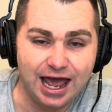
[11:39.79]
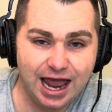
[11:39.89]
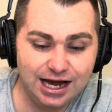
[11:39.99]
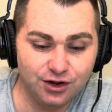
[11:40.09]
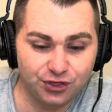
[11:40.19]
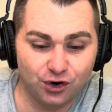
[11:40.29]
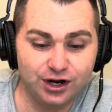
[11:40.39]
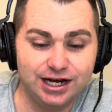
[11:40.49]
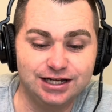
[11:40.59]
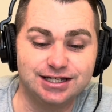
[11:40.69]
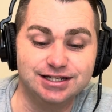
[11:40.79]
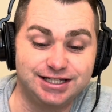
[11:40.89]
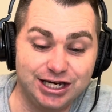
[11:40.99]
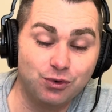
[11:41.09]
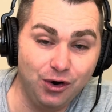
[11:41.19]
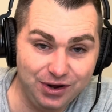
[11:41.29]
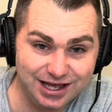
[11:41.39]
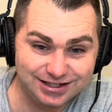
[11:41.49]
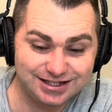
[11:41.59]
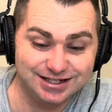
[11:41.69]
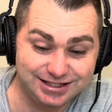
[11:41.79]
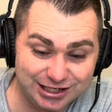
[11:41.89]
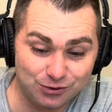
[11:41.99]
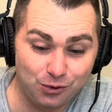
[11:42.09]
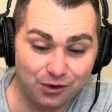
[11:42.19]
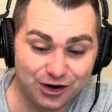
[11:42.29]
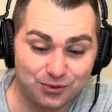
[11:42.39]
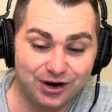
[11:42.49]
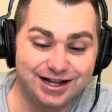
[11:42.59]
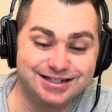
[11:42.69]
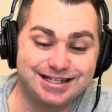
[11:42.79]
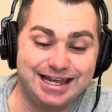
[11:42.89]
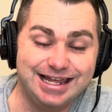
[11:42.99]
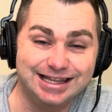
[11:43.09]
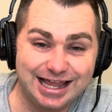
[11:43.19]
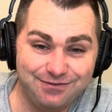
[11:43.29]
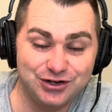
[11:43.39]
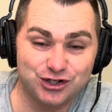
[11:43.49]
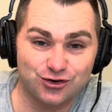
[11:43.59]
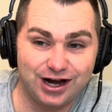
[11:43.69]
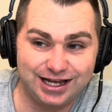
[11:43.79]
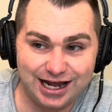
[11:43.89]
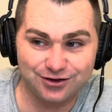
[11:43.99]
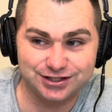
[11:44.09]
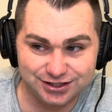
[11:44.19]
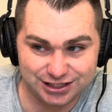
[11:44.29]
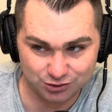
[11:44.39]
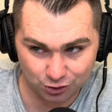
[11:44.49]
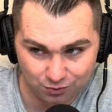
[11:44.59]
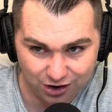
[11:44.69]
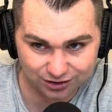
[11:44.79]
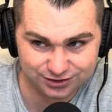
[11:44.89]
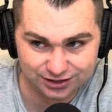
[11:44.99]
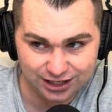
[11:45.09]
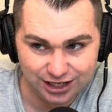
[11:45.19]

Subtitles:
8 1/3 innings, 0 hits, 0 earned runs, 11 strikeouts, and 0 walks.